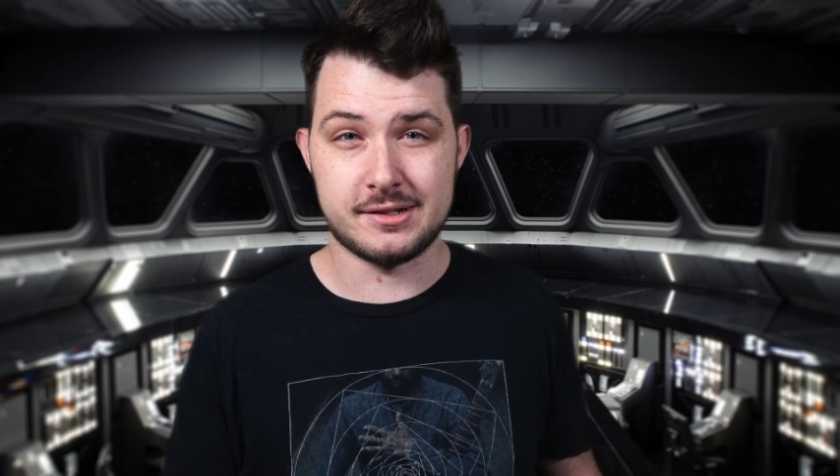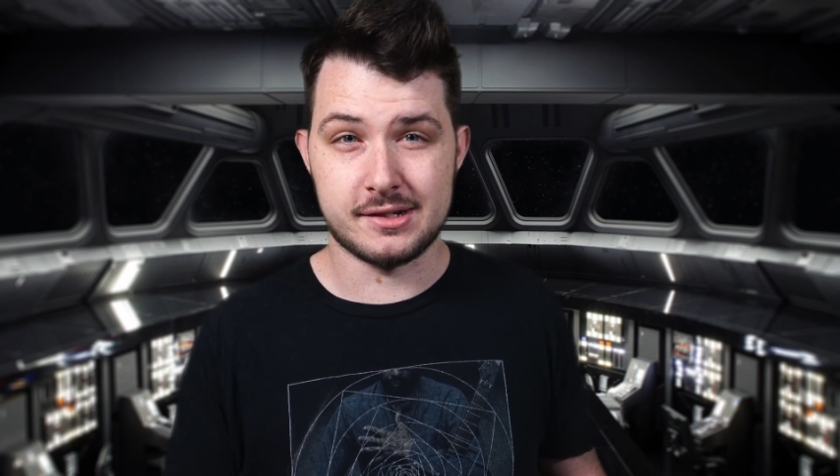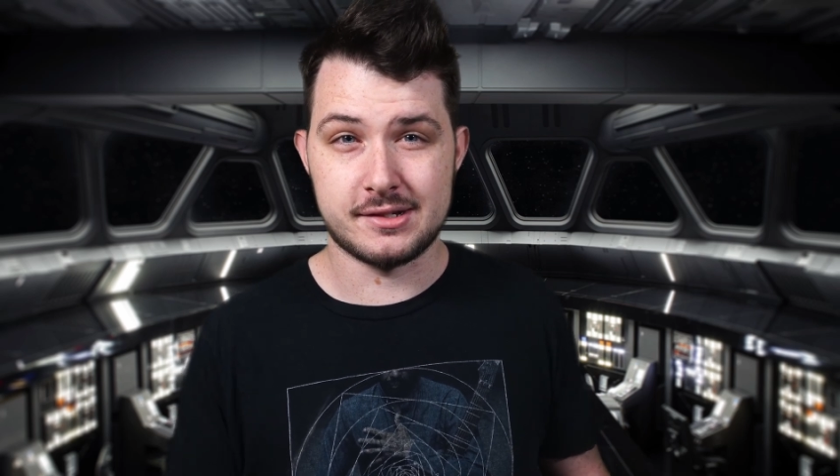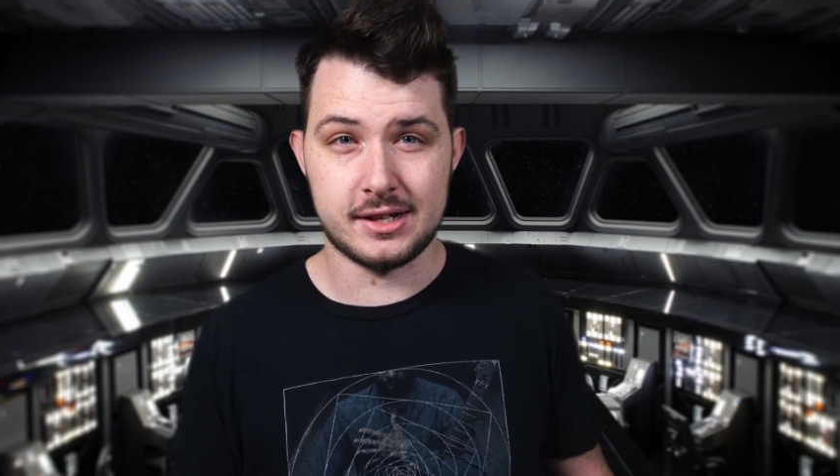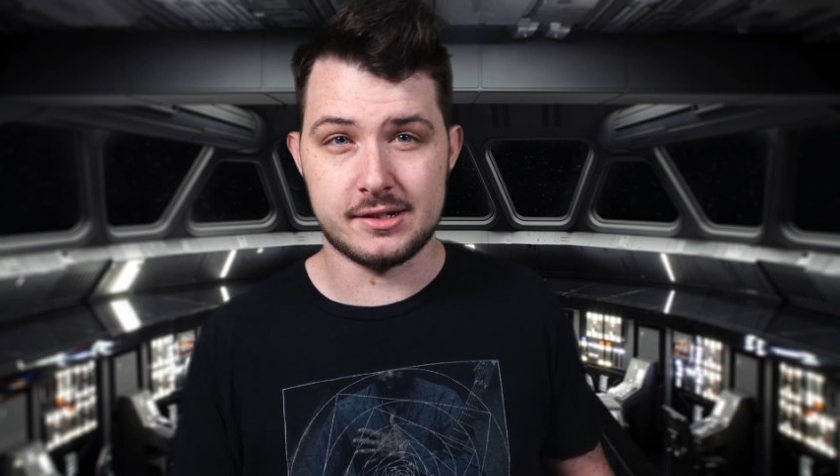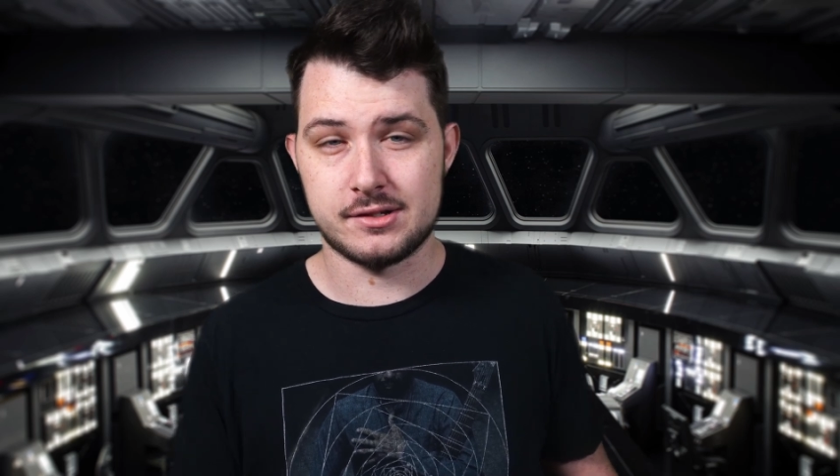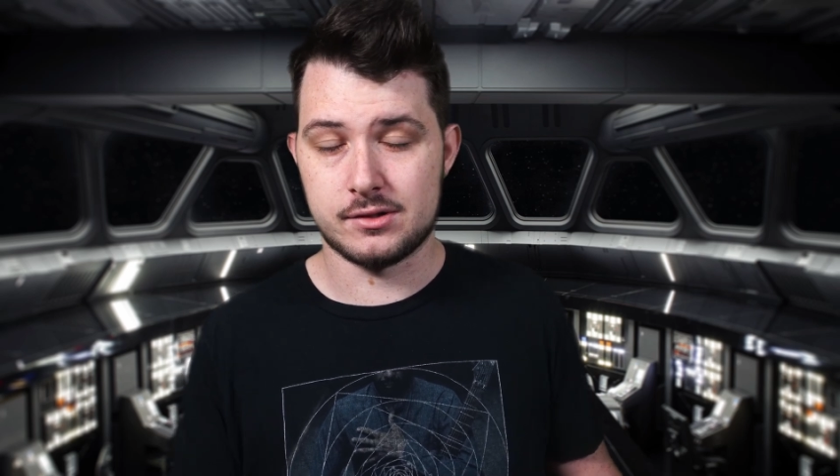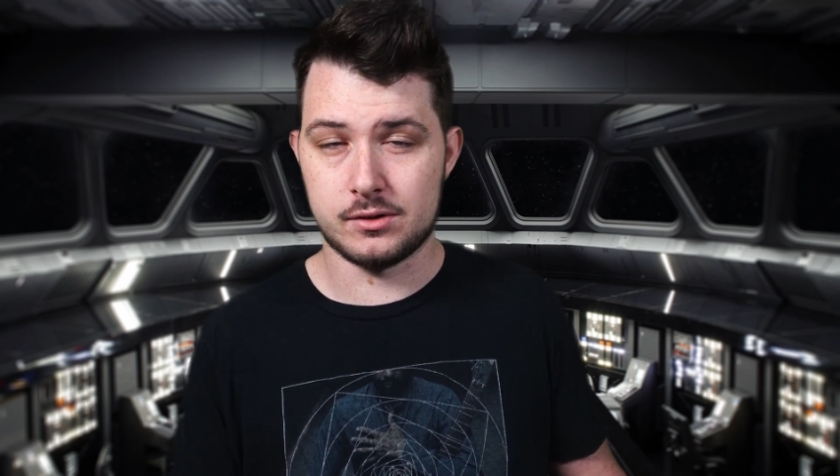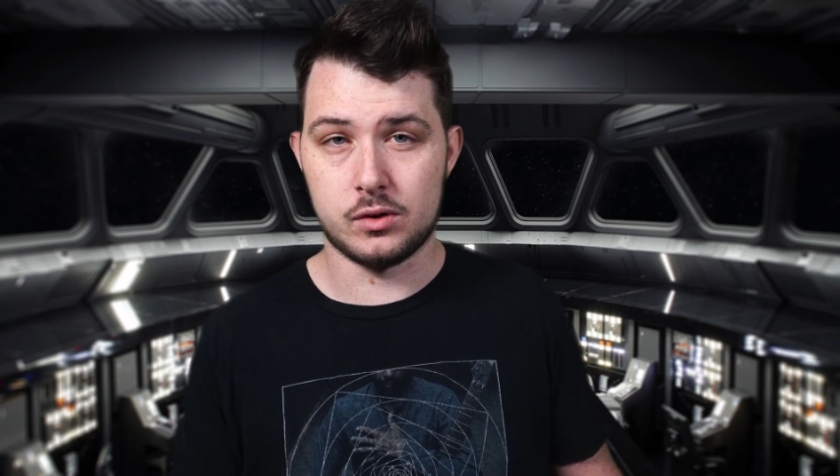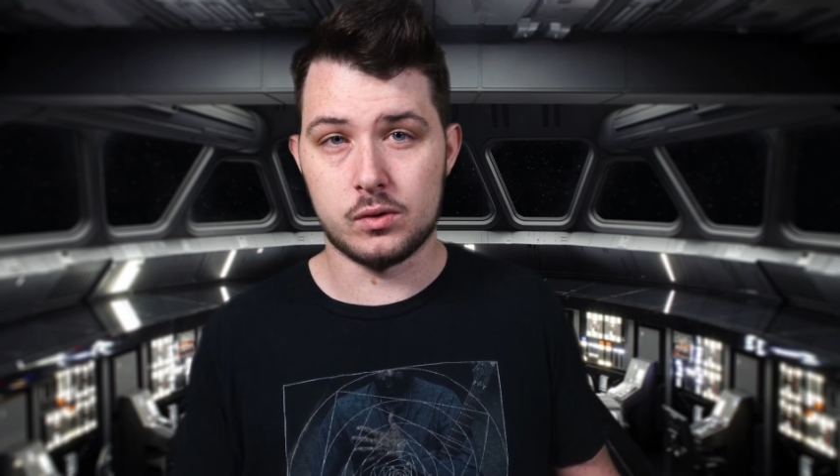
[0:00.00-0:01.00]
success
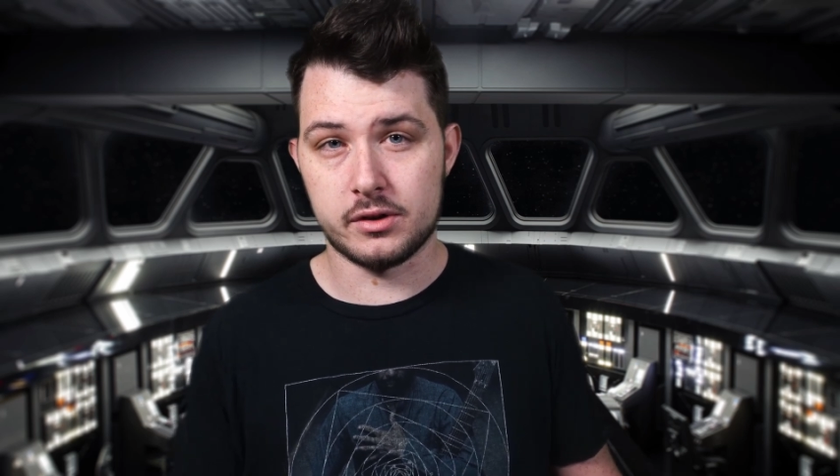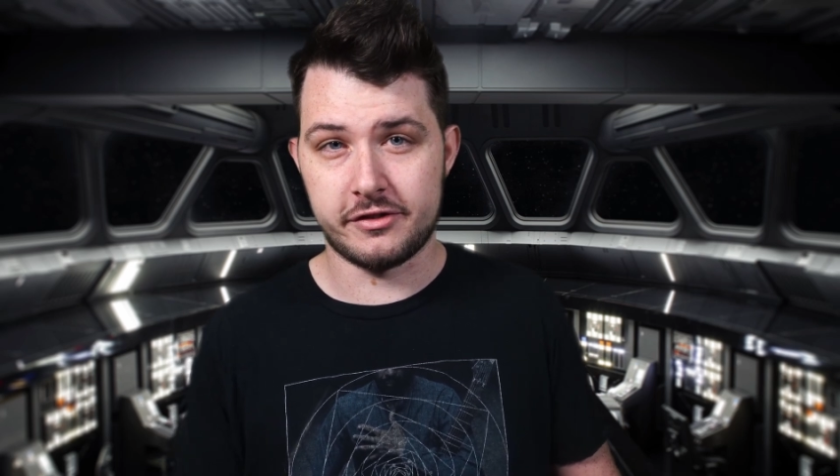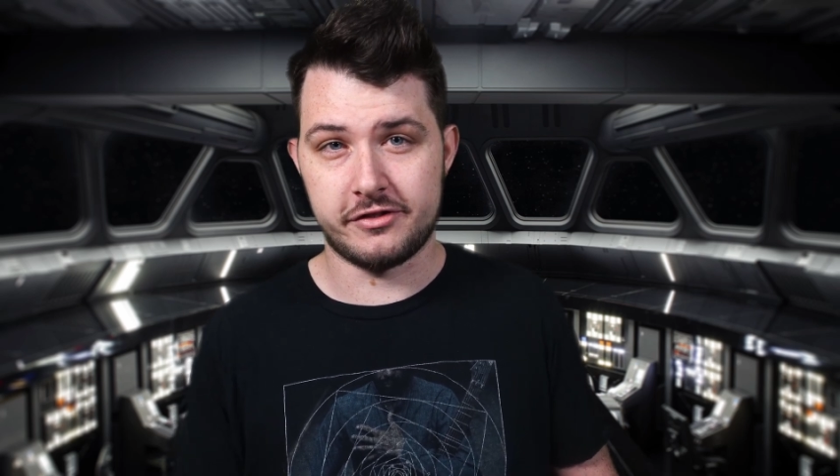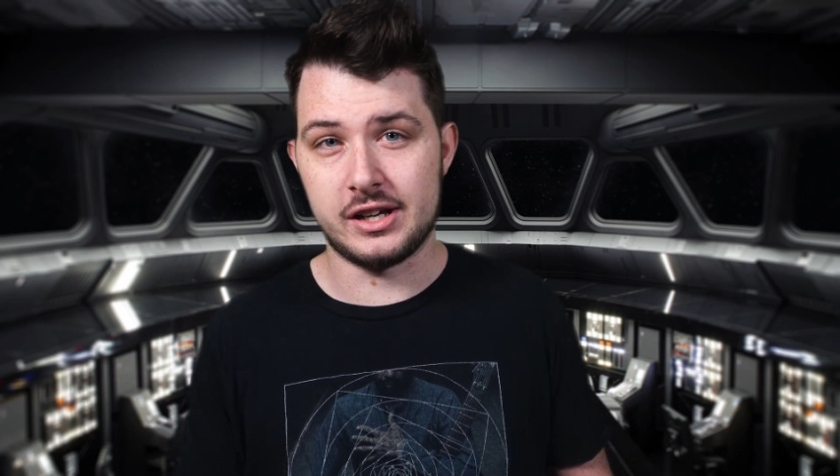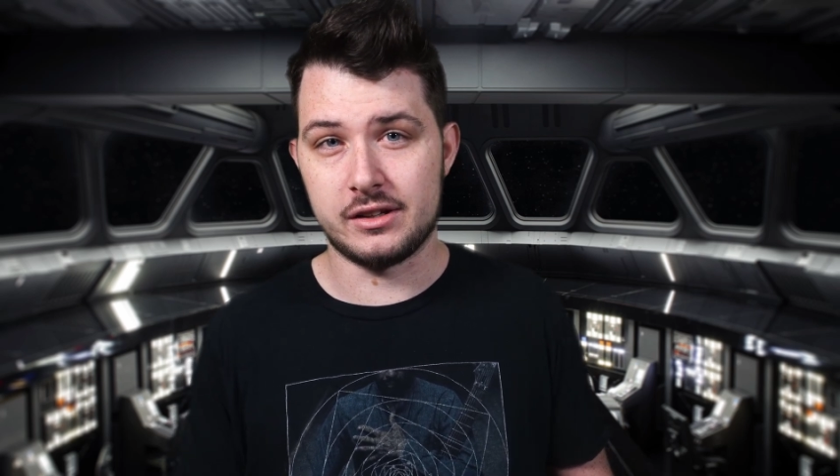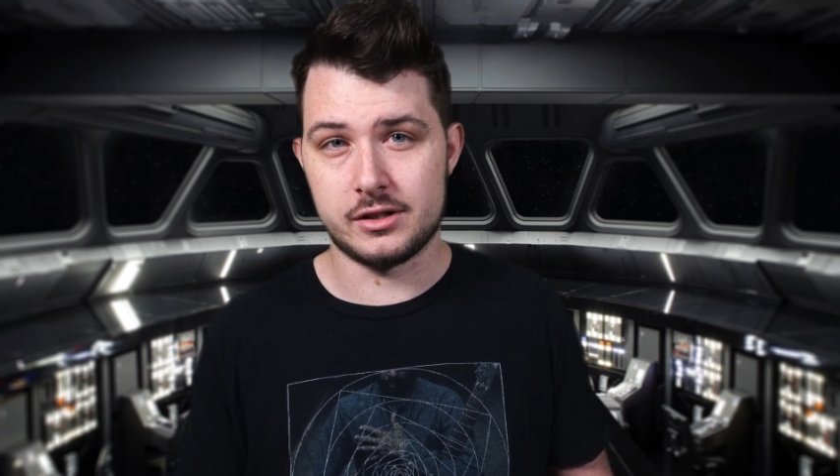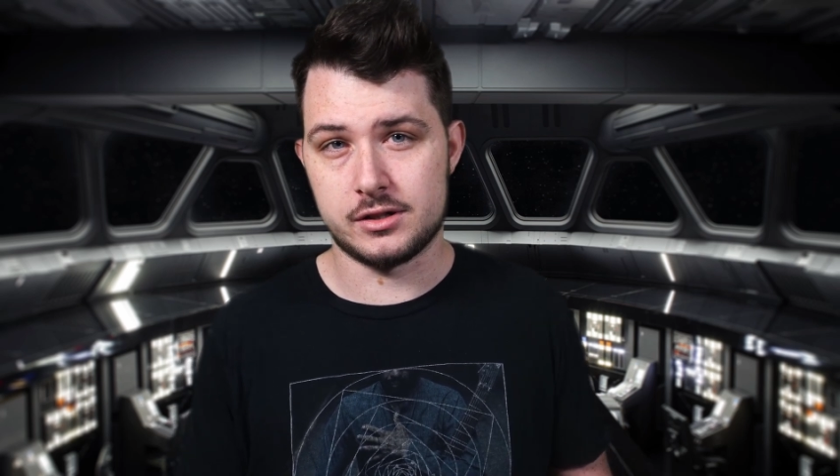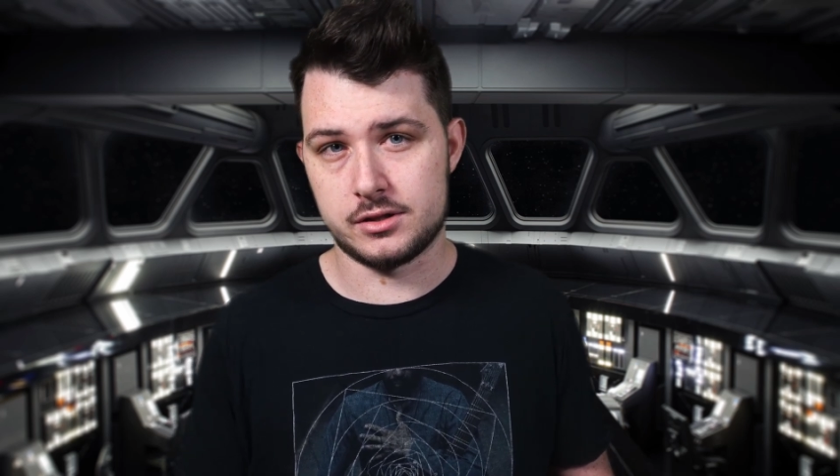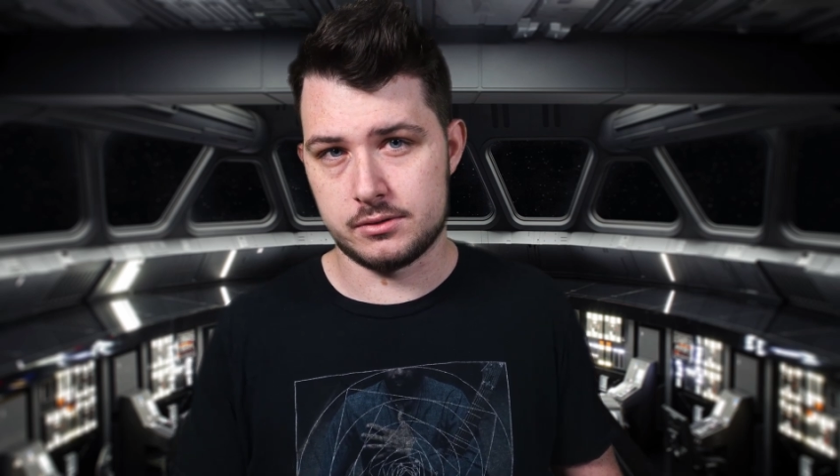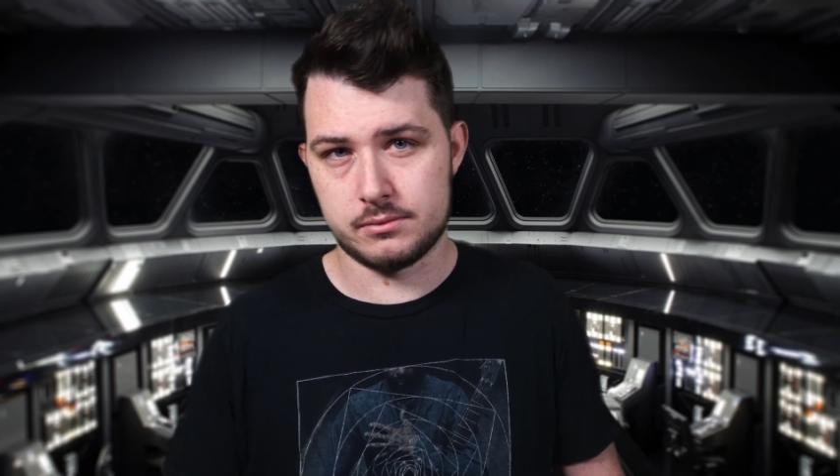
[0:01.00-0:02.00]
or a
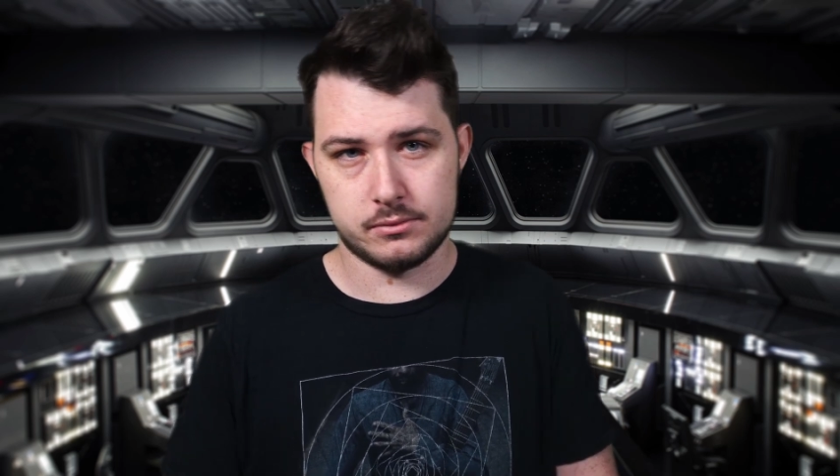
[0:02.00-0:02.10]
failure